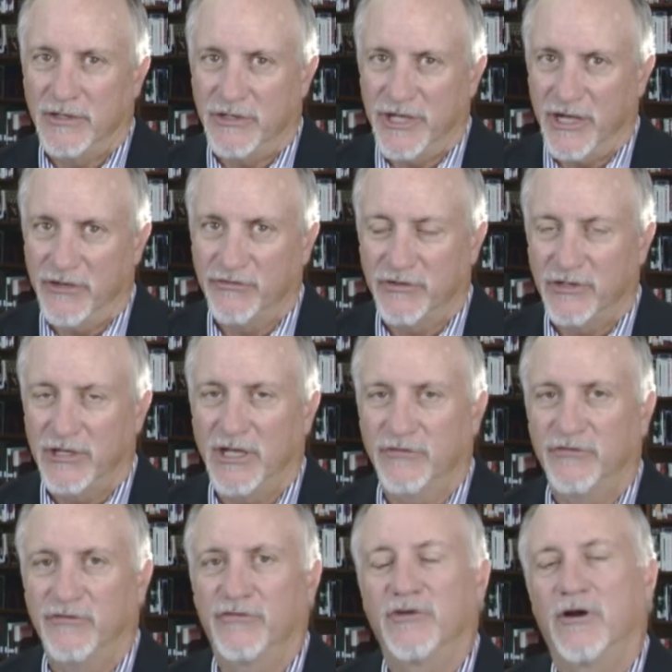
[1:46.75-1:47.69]
Doesn't
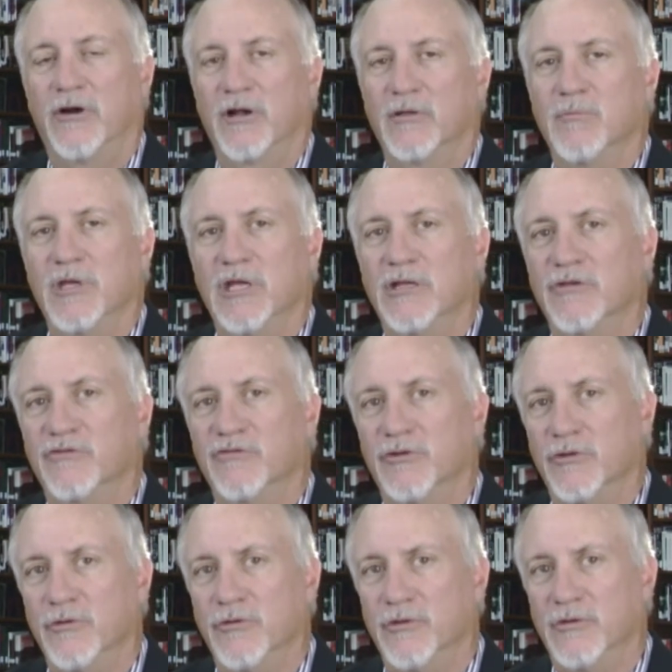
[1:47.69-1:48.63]
necessarily mean the
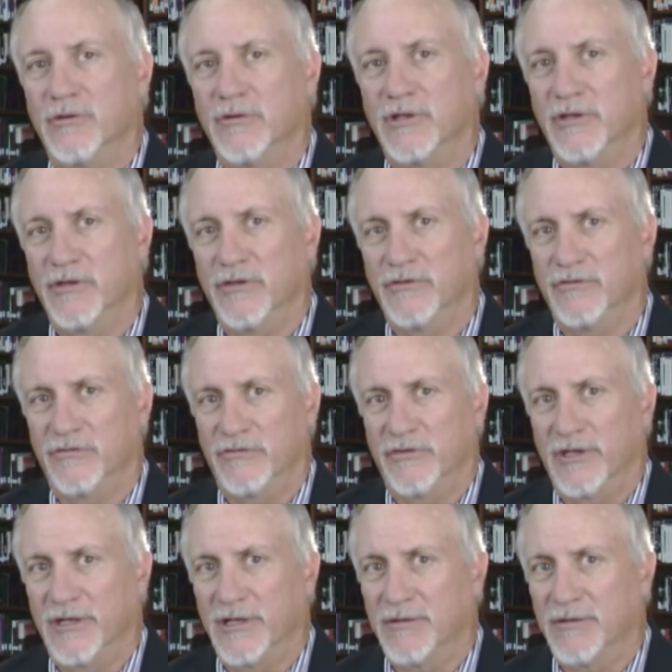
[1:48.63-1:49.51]
student is